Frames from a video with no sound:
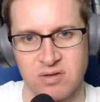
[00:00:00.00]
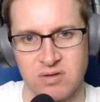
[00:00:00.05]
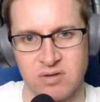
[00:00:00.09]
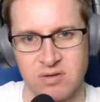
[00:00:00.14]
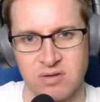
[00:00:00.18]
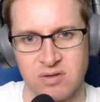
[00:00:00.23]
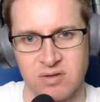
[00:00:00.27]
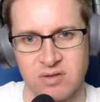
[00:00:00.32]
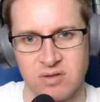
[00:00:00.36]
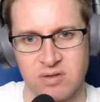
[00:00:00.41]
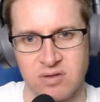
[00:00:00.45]

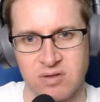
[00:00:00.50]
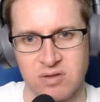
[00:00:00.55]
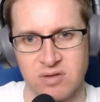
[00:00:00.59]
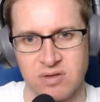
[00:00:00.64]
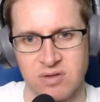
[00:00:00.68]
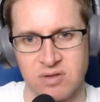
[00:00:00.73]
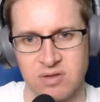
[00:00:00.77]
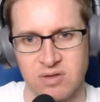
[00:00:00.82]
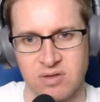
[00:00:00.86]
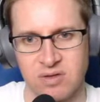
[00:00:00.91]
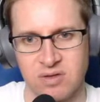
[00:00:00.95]
I'm
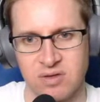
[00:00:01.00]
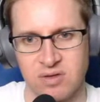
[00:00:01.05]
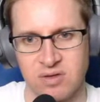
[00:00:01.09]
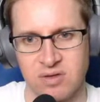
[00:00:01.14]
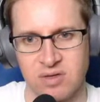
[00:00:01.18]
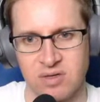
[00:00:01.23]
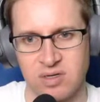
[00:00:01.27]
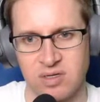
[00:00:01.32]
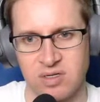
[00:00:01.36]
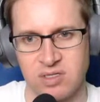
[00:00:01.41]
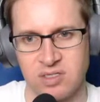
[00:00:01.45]

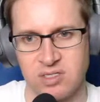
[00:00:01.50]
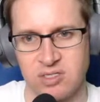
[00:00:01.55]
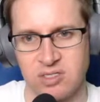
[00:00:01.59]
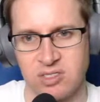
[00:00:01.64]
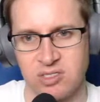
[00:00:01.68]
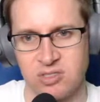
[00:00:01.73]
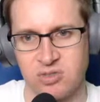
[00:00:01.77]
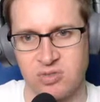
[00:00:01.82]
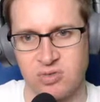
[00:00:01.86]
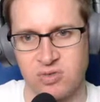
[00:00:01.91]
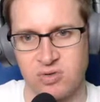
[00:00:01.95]
going to
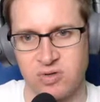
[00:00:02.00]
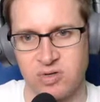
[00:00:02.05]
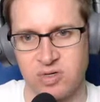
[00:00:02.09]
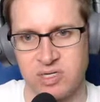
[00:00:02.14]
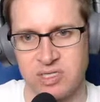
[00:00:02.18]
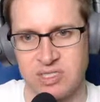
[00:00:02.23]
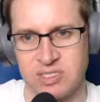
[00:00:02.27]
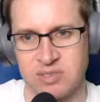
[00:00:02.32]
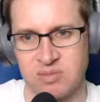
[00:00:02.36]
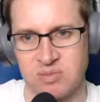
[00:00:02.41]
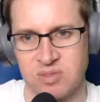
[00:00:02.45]

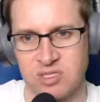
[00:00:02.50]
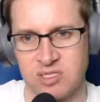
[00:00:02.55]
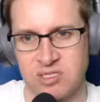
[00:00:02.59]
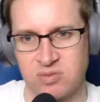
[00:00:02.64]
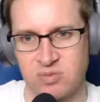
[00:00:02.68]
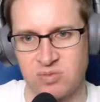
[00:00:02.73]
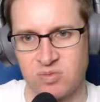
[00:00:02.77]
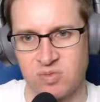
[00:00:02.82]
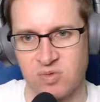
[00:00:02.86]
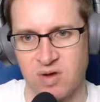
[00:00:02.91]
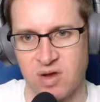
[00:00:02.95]
destroy some of
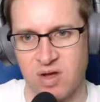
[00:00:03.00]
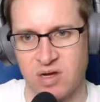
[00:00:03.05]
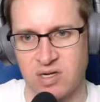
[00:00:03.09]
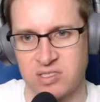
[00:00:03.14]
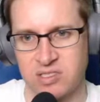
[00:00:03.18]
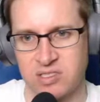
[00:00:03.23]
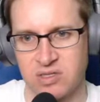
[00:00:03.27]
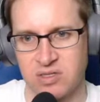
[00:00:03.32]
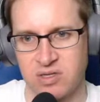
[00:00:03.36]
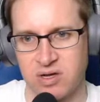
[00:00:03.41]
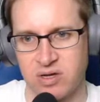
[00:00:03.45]
these
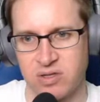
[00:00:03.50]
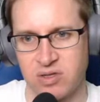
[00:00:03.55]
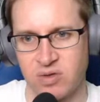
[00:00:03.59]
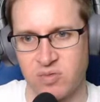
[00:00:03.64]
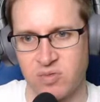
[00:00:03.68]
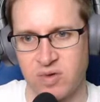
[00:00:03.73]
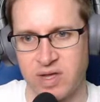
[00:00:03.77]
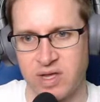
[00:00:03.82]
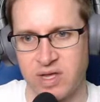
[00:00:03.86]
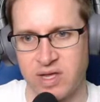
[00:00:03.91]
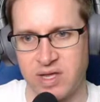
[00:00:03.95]
rocks along the
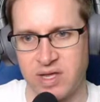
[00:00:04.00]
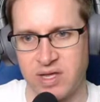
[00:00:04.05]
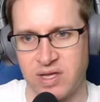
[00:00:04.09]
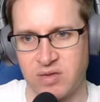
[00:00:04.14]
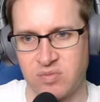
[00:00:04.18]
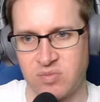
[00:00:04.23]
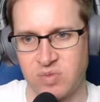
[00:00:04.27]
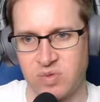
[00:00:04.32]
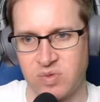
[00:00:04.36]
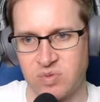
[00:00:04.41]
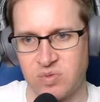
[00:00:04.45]
way,
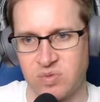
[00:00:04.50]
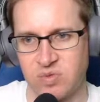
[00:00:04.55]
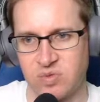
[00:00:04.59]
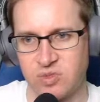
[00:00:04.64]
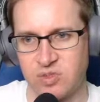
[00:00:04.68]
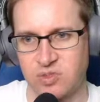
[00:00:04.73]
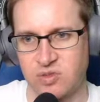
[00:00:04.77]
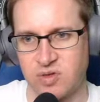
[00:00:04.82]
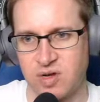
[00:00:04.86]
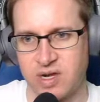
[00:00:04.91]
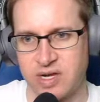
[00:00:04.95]
but we'll
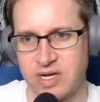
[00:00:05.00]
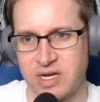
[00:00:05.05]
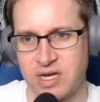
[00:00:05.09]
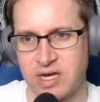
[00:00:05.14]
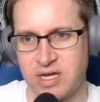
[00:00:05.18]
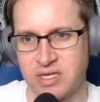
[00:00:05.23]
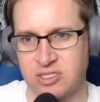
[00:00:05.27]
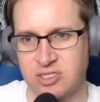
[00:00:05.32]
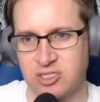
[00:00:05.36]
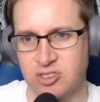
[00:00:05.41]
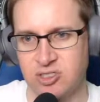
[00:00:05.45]
try
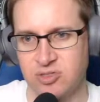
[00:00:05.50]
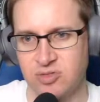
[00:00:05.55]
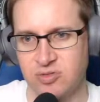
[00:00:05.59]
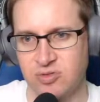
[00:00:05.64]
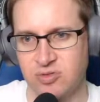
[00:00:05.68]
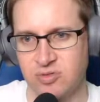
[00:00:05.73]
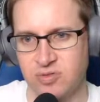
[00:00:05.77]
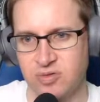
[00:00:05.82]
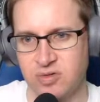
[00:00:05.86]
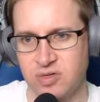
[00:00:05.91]
not to.